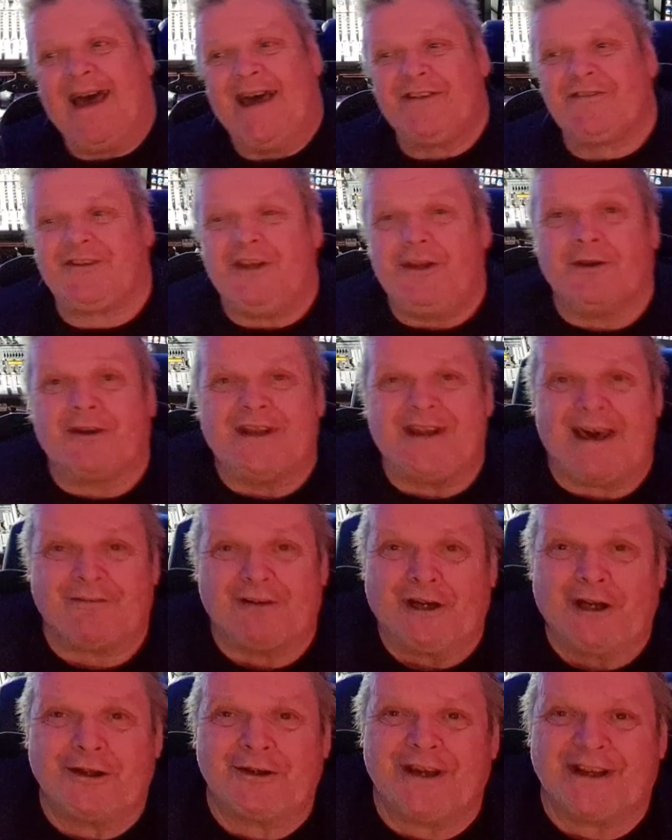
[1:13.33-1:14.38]
Uh, so you can
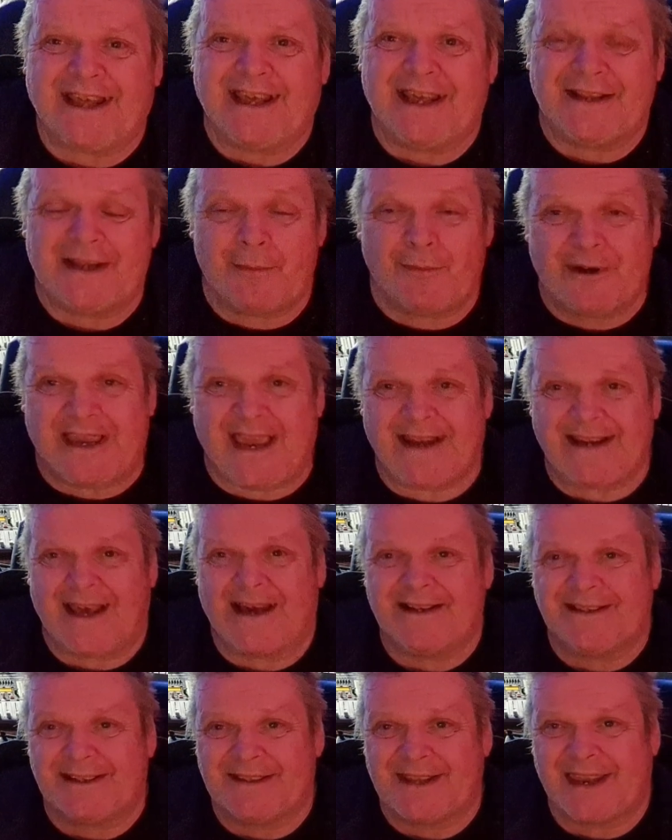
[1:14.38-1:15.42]
have a look at it and then we'll
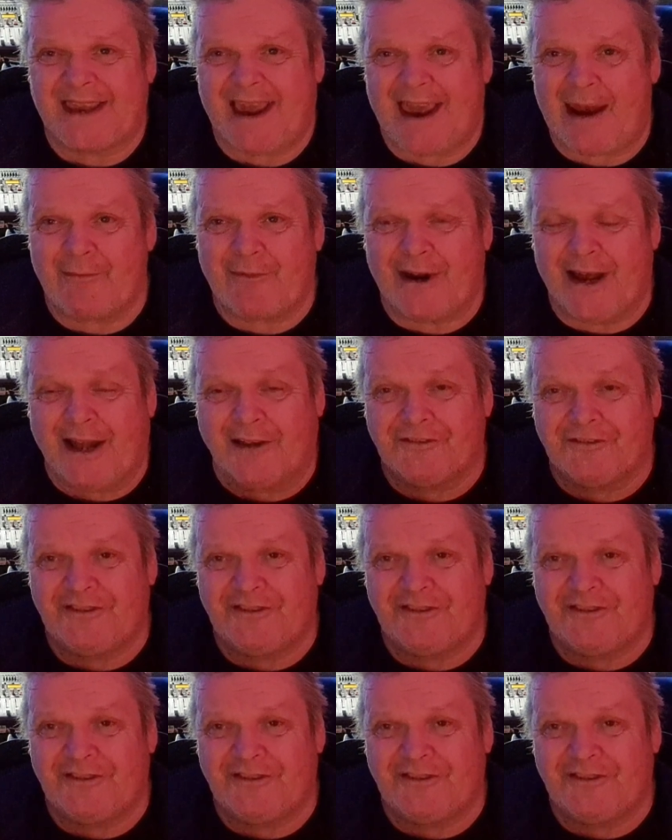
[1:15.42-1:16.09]
get it under the camera.